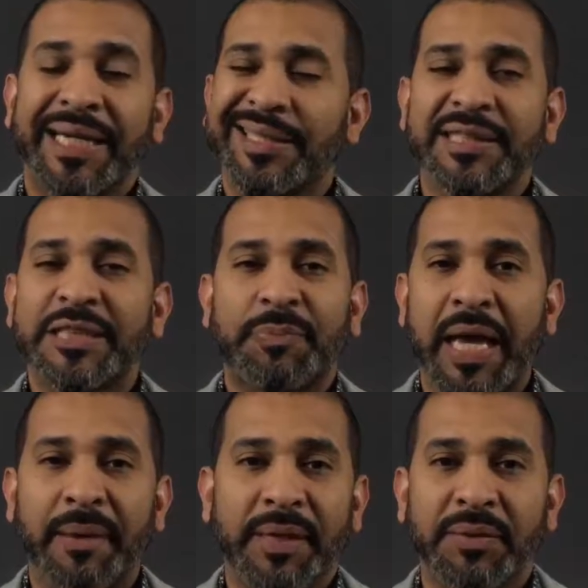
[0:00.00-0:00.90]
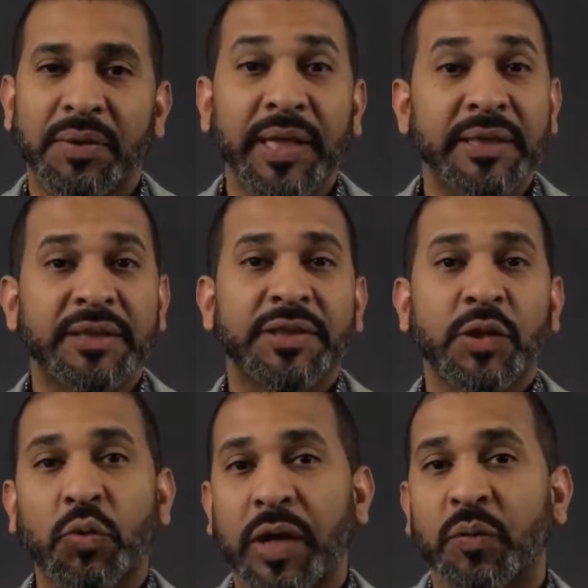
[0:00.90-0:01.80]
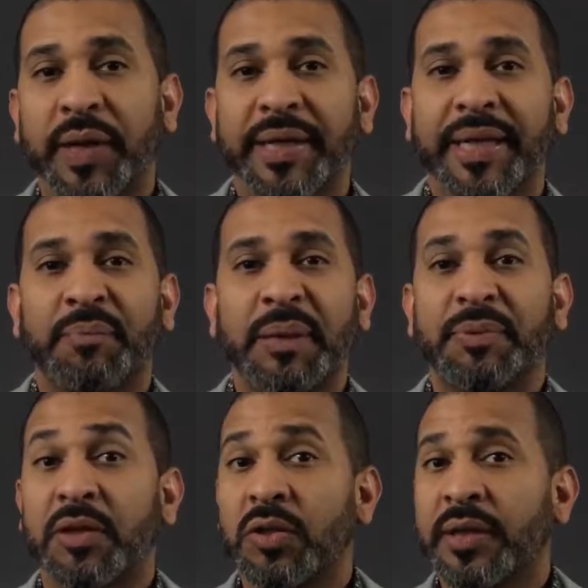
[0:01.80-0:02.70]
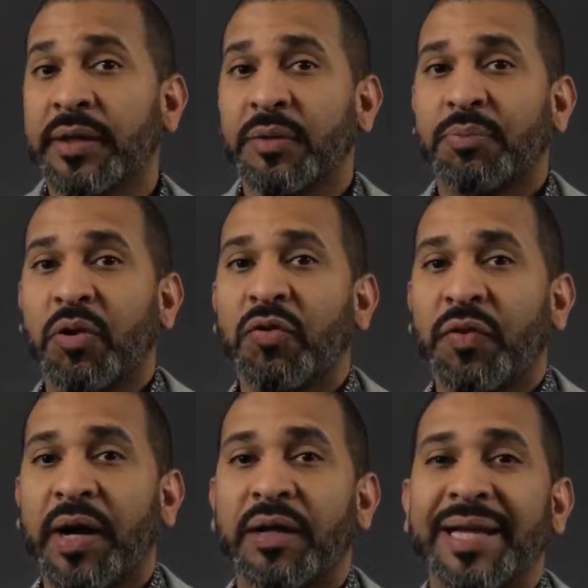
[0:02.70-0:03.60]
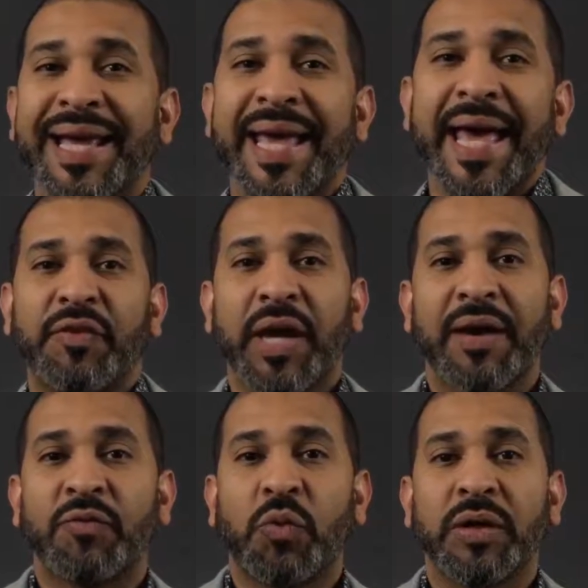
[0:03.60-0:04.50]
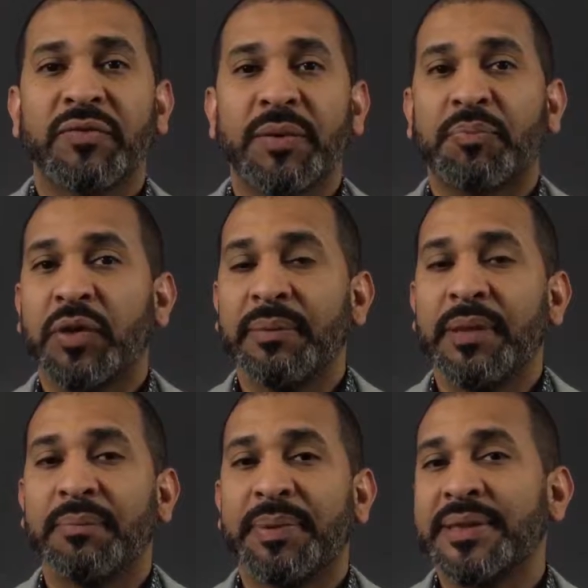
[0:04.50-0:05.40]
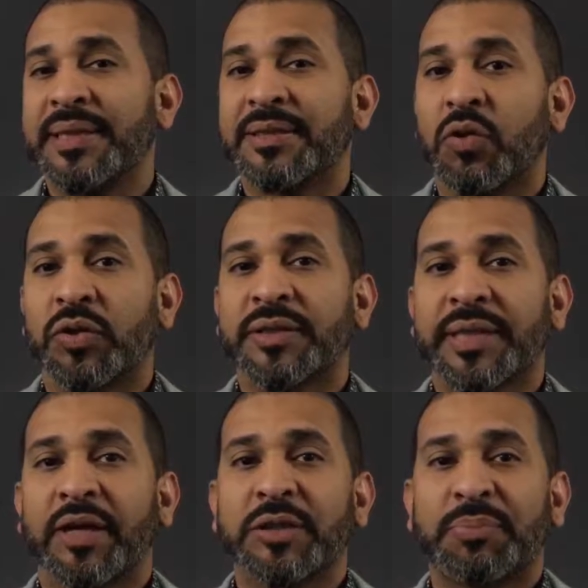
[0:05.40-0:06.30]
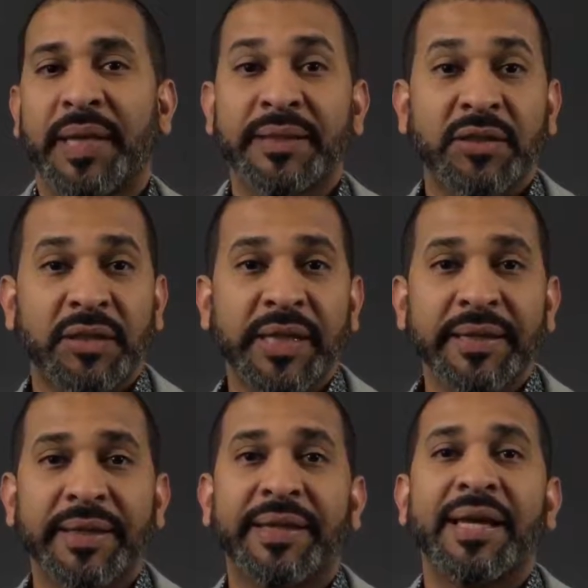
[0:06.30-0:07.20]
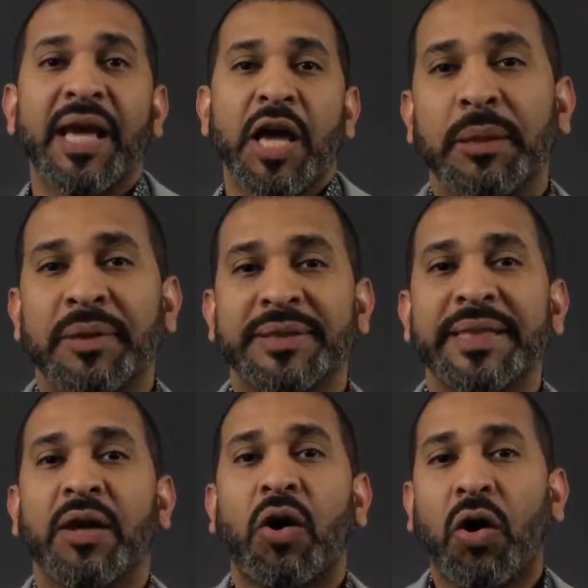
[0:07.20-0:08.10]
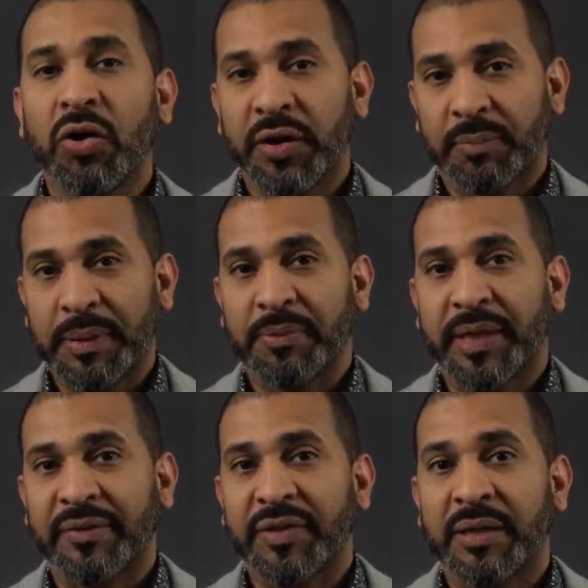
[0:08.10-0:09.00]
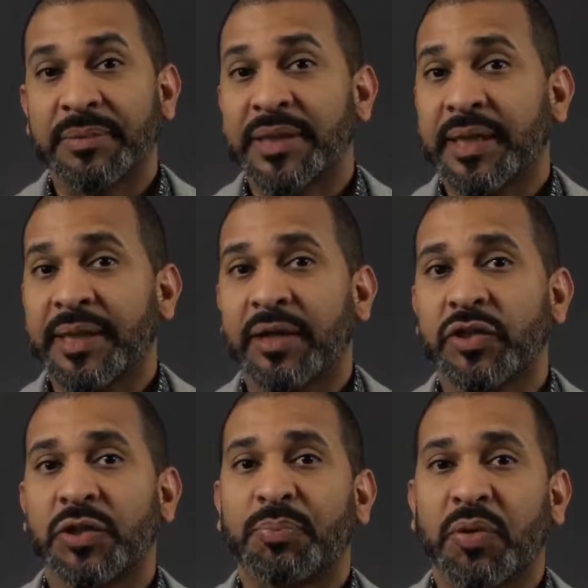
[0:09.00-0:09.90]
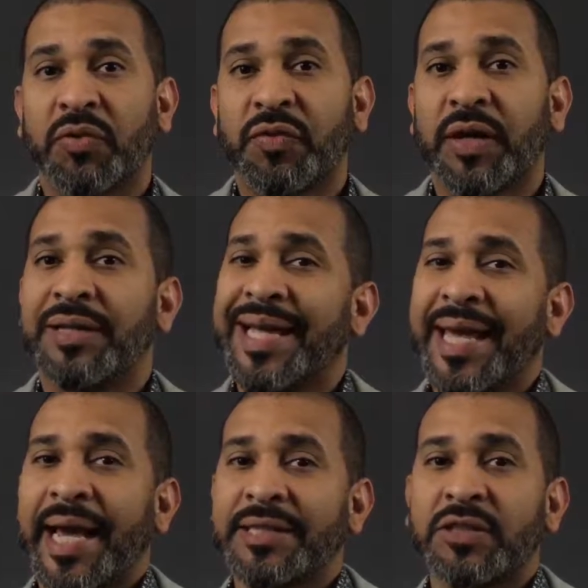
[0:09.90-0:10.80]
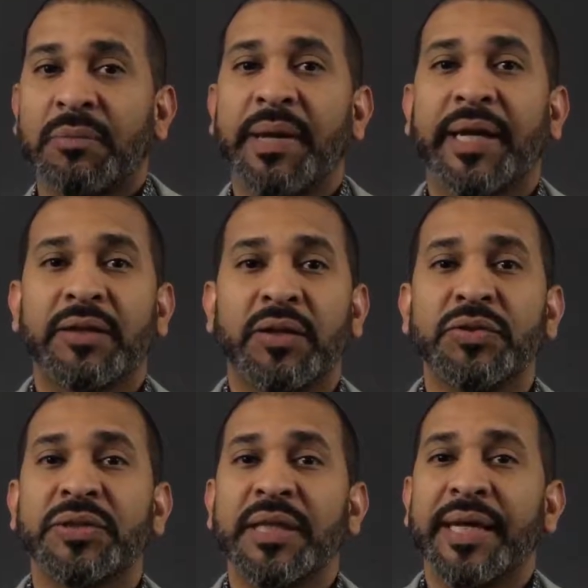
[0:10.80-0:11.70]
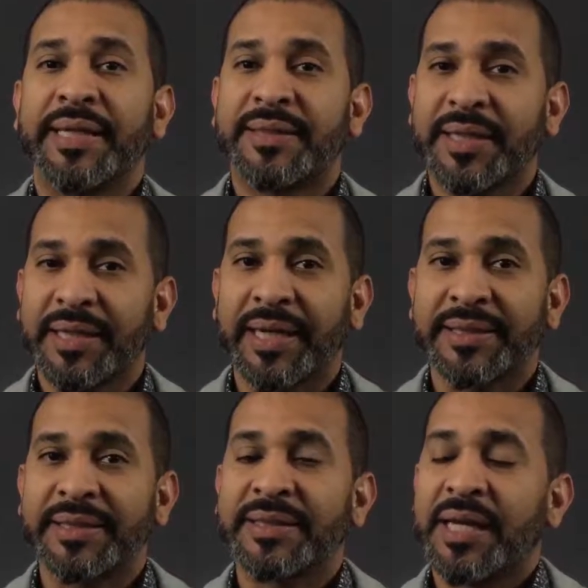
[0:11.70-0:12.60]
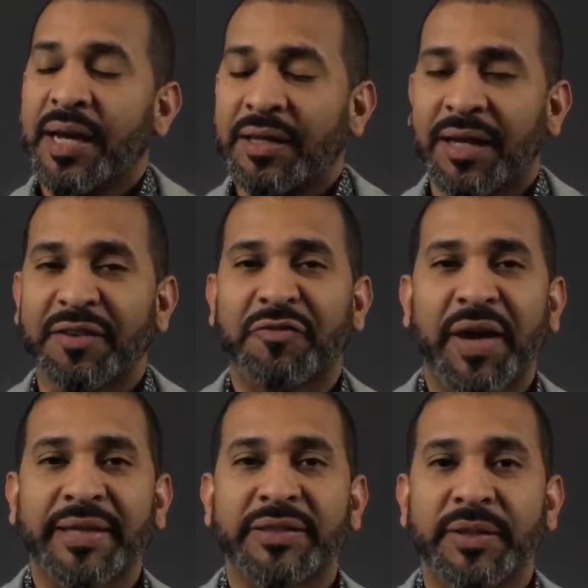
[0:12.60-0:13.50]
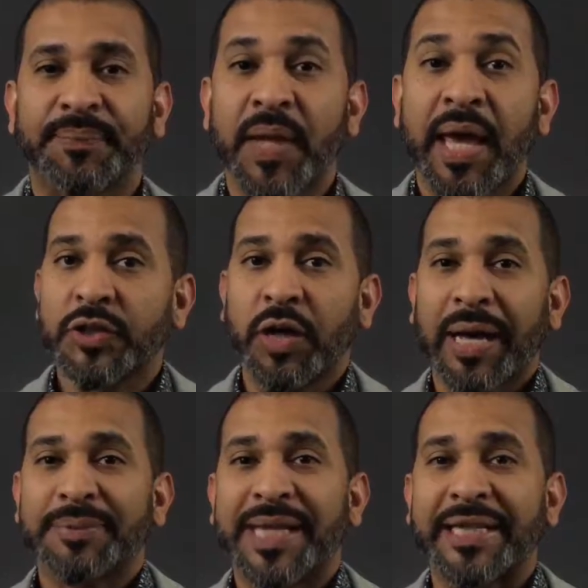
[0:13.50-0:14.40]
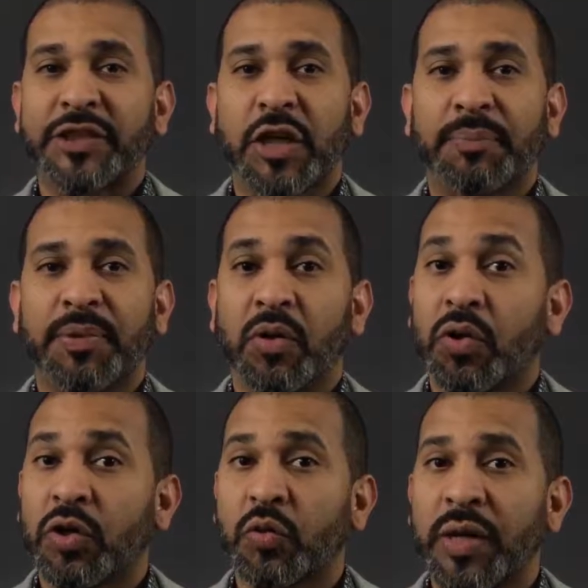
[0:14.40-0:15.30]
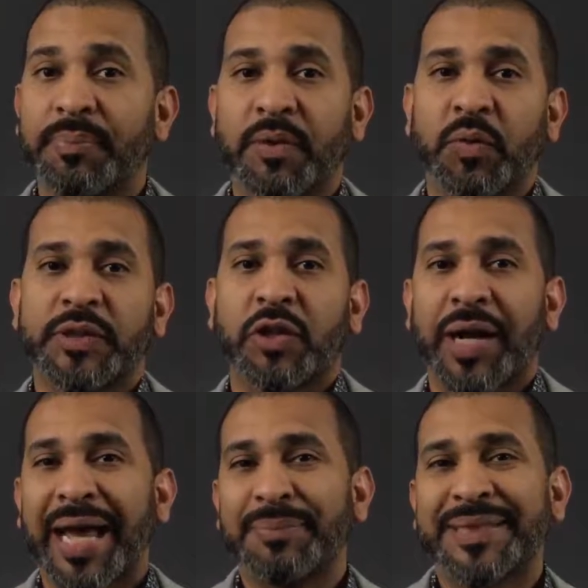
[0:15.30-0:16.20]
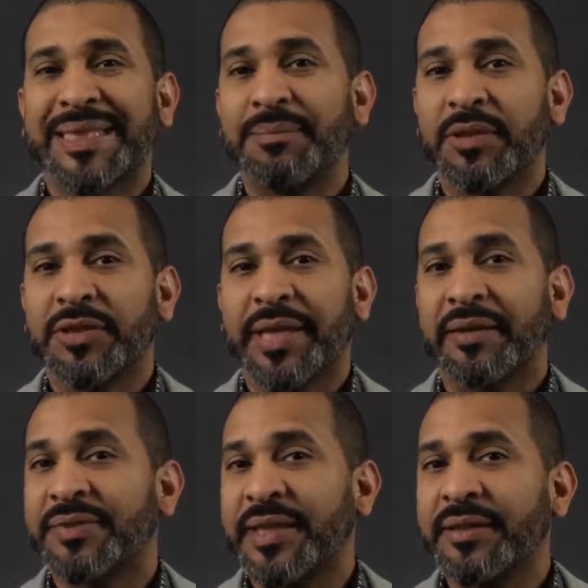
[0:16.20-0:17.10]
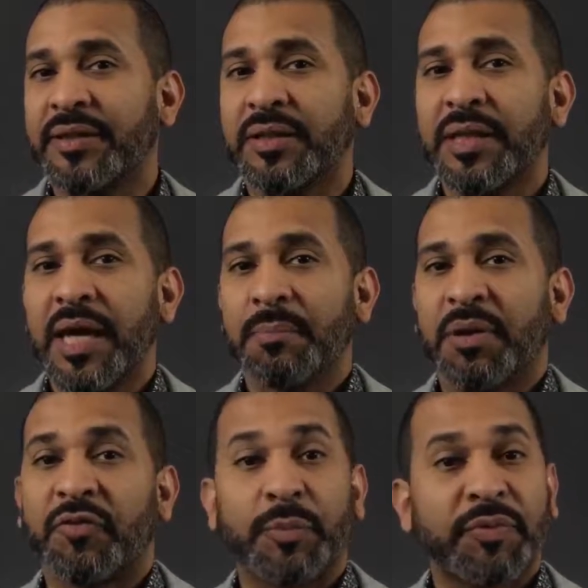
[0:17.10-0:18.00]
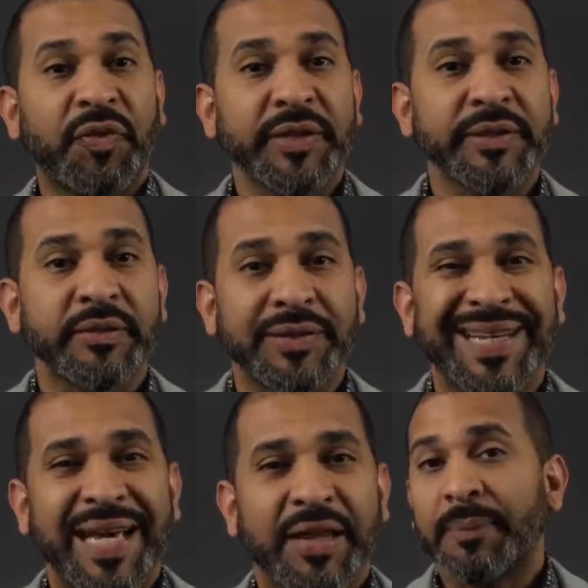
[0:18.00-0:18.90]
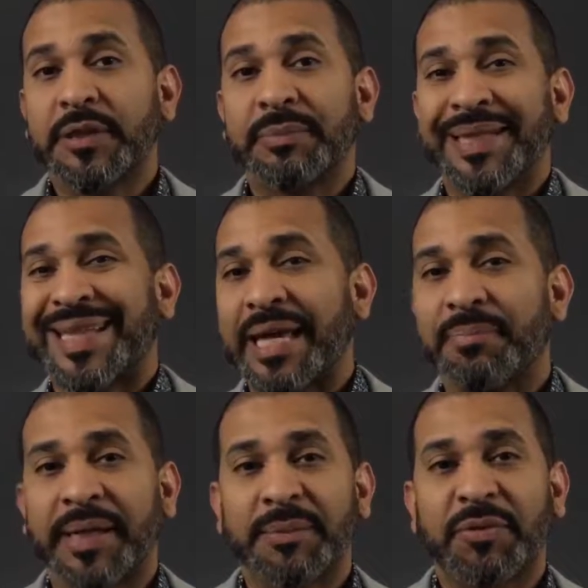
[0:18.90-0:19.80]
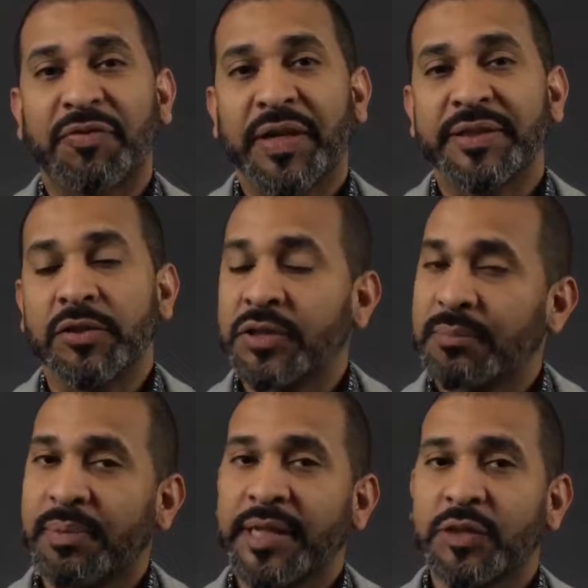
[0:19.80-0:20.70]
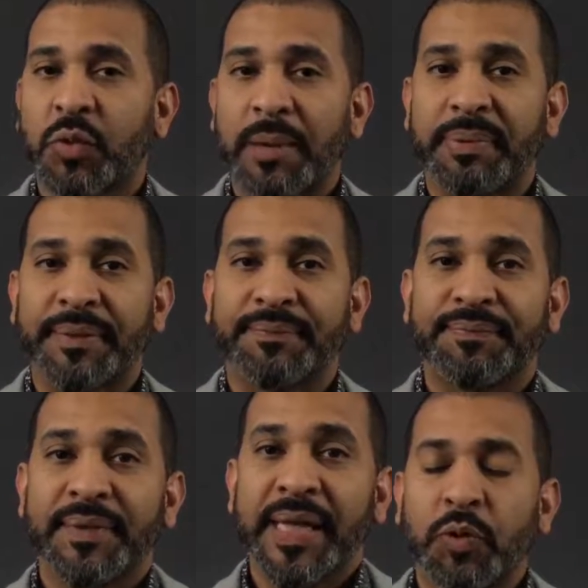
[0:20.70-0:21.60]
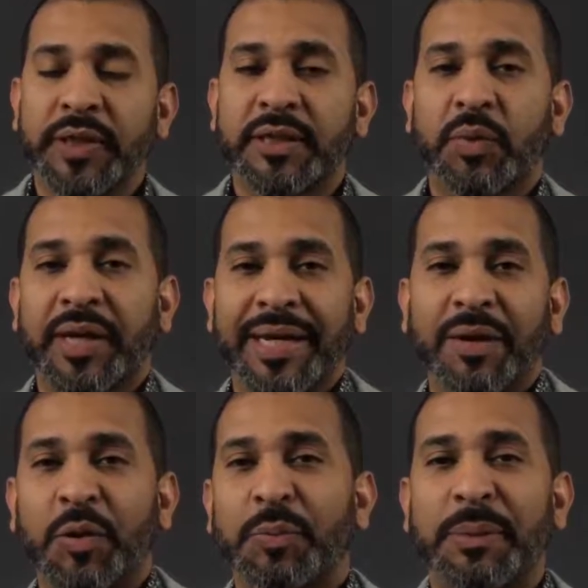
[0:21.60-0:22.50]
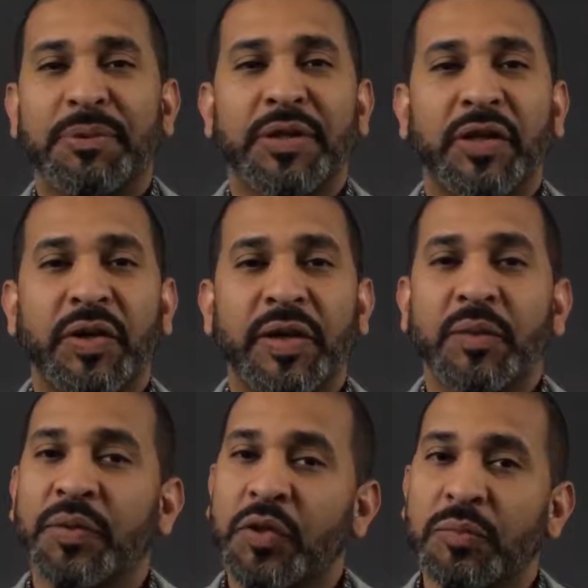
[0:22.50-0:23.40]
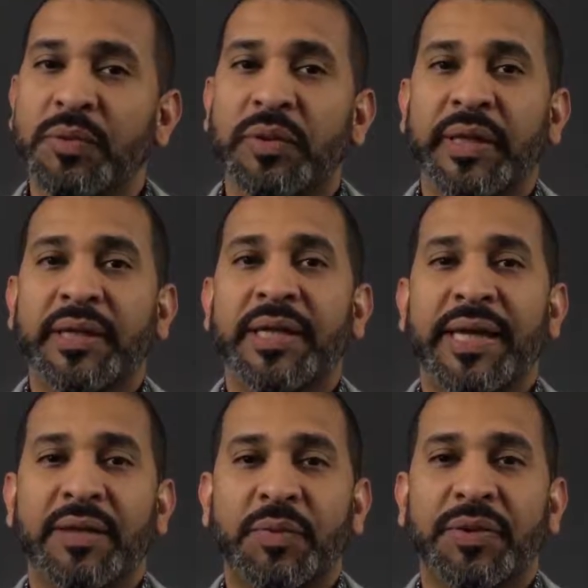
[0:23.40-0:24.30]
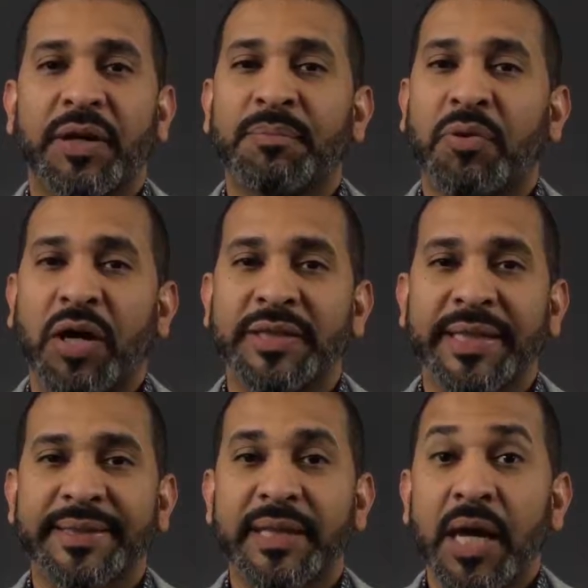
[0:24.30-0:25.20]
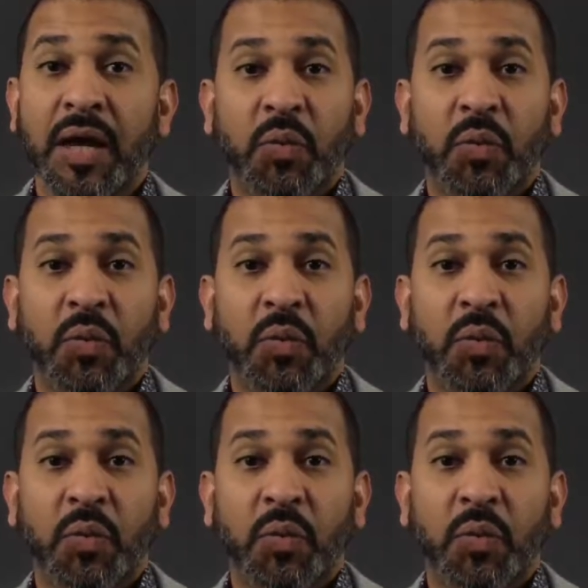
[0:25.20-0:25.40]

It doesn't spam anyone. It's just a great way to get people to look at your profile. And if you have one of the premium business or sales plans on LinkedIn, you'll be able to see all of the people that have come checked out your profile and start making those into connections a lot faster. Also, apps like Sharper or Grip, which are apps similar to that of Tinder, but for professionals. They're apps to meet like-minded professionals by swiping. Super easy way to network with people in your area with whom you can connect with on projects.